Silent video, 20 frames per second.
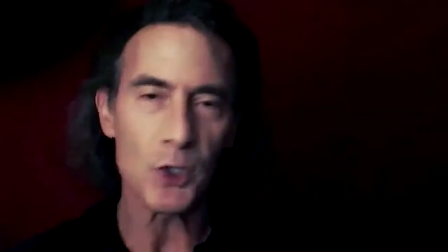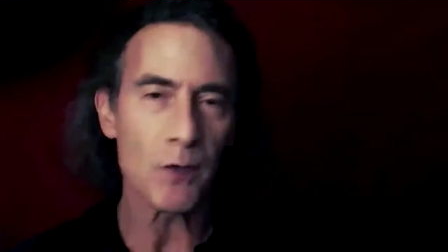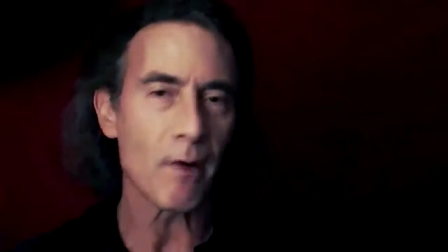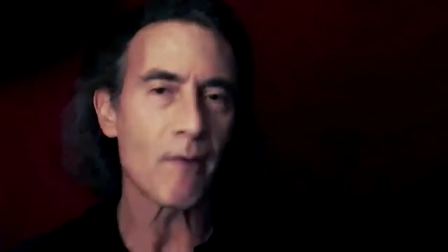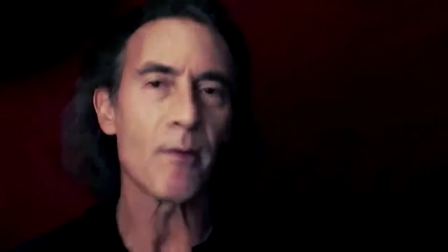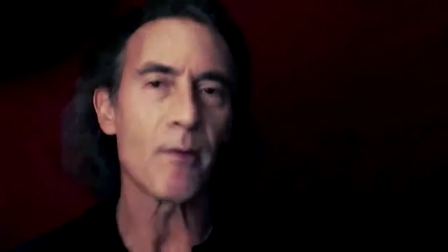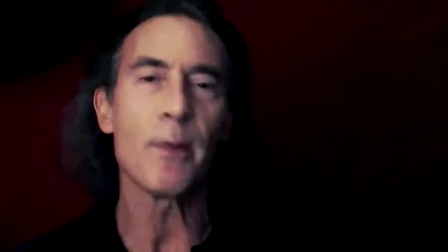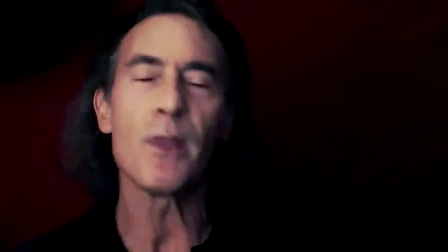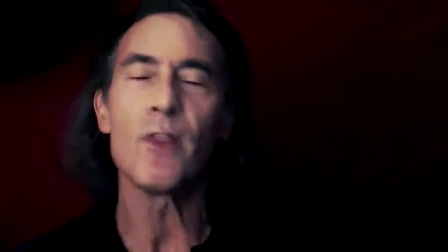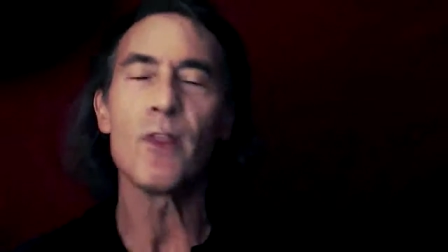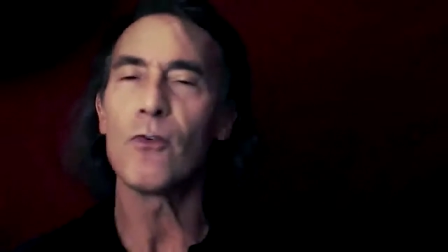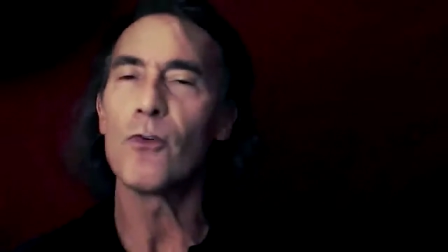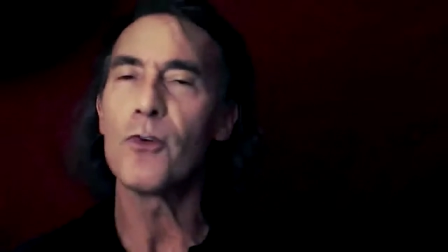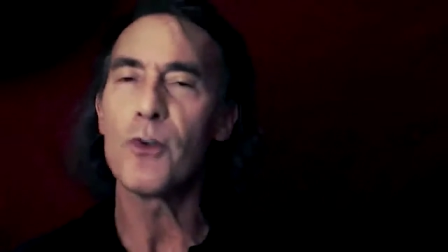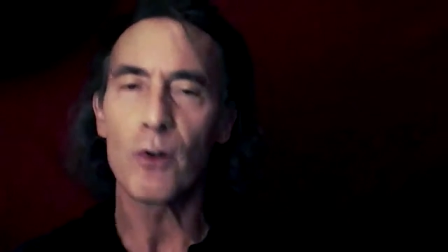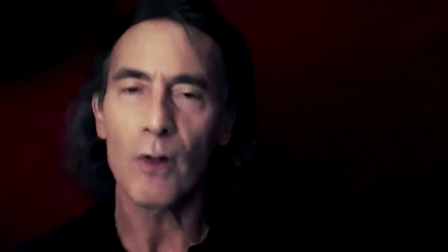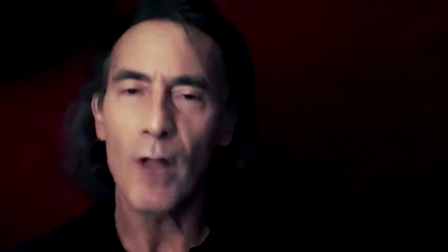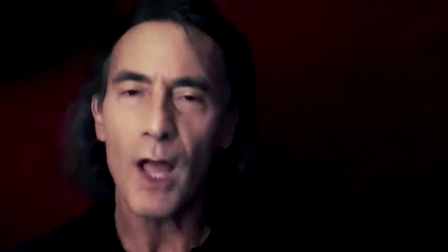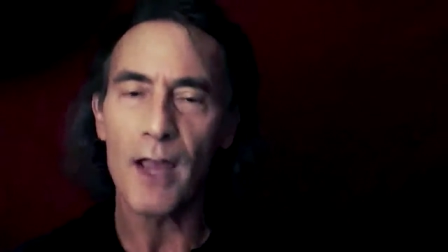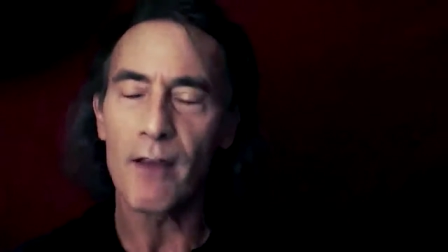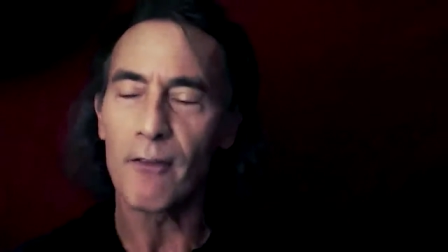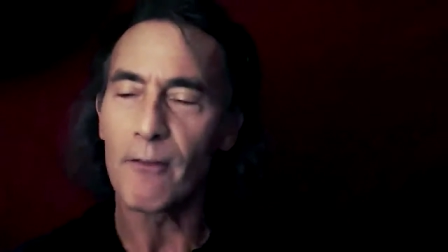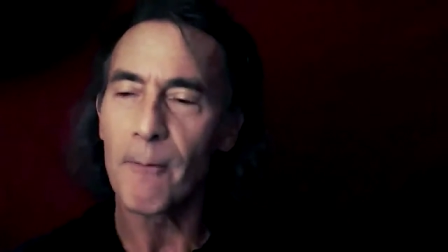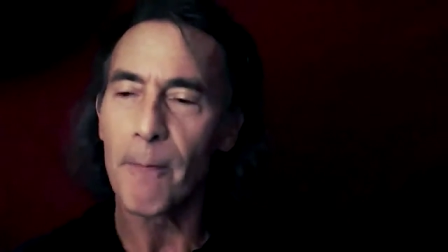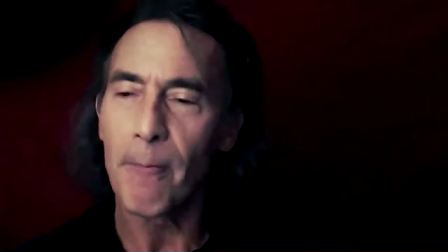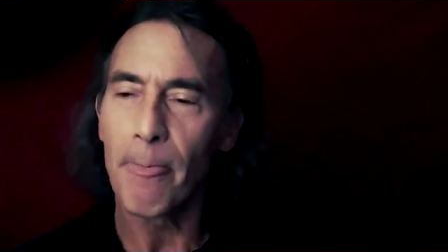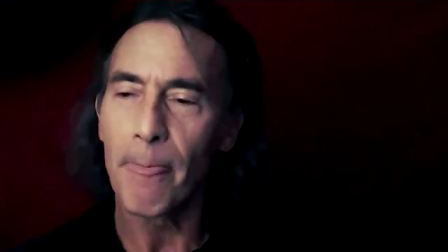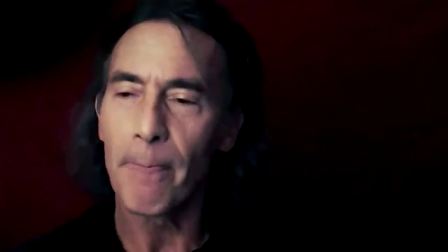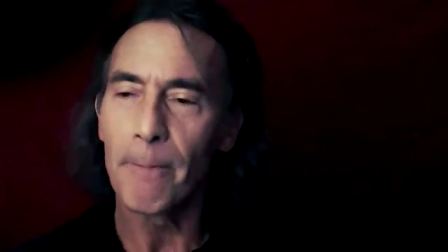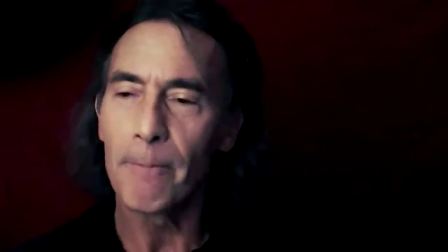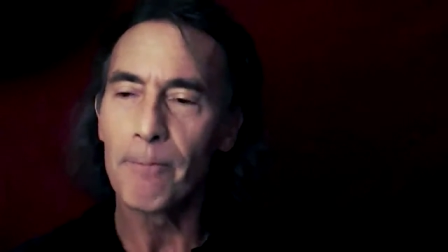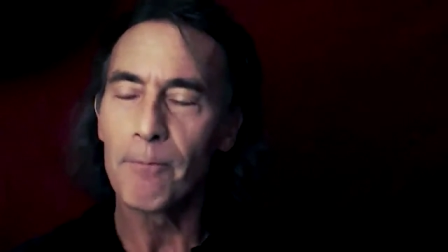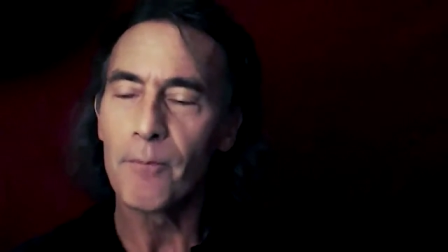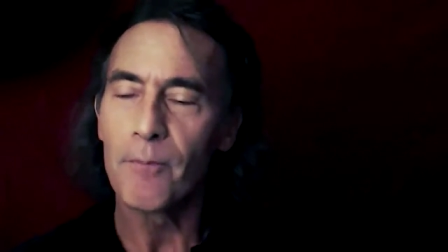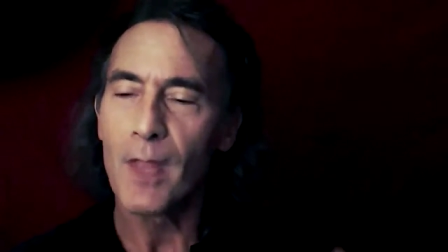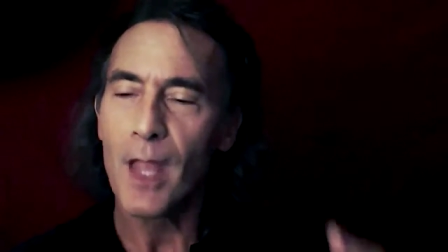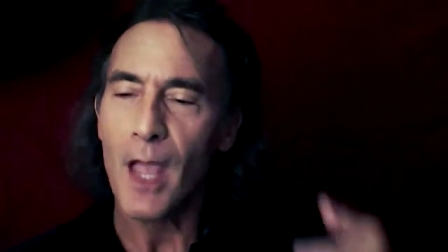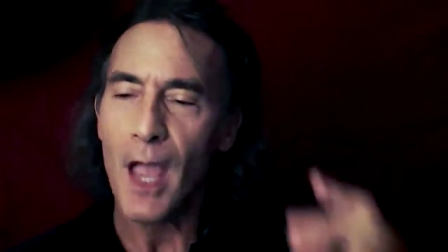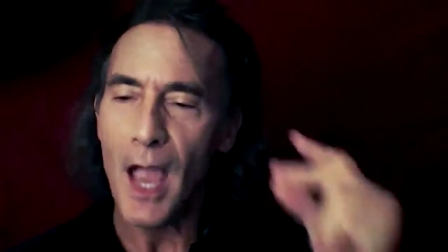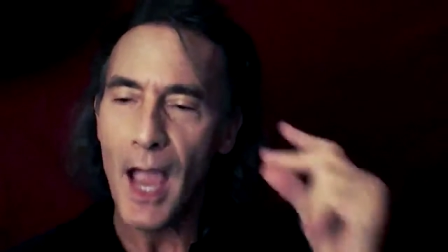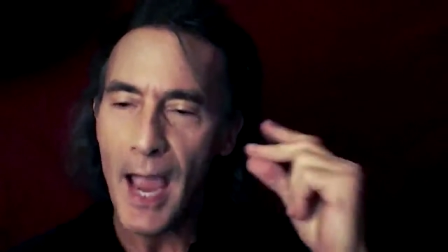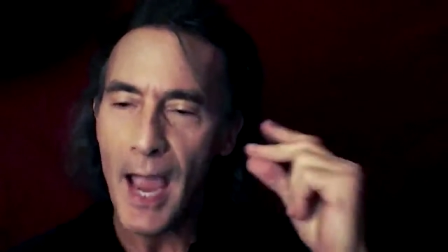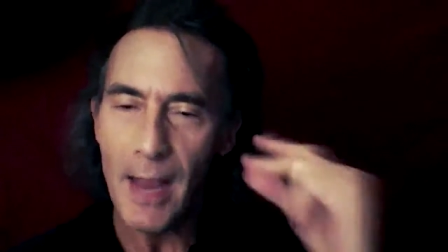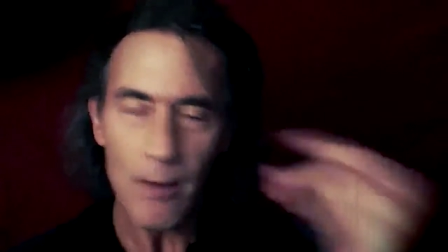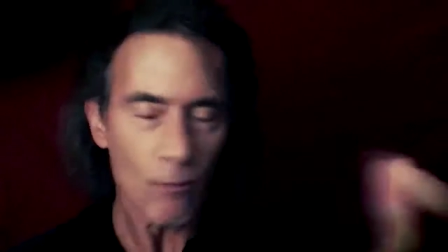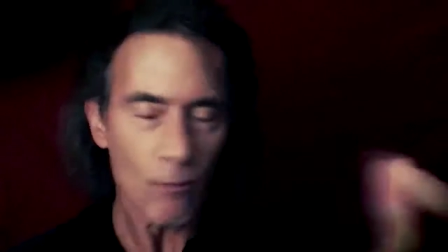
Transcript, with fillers: you've ever been through in your life." And